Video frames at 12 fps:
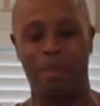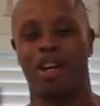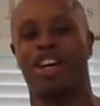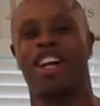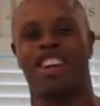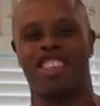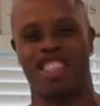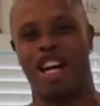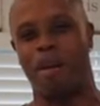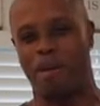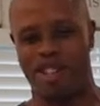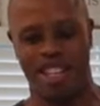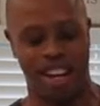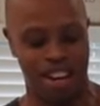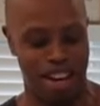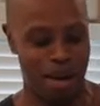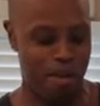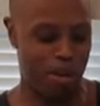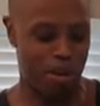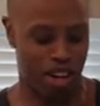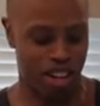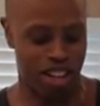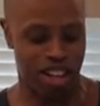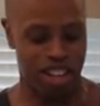I'm gonna call it a stomper, it's got a name, but we're
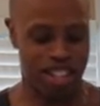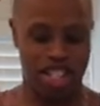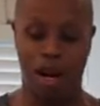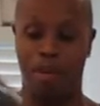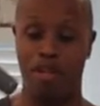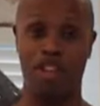gonna call it a stomper.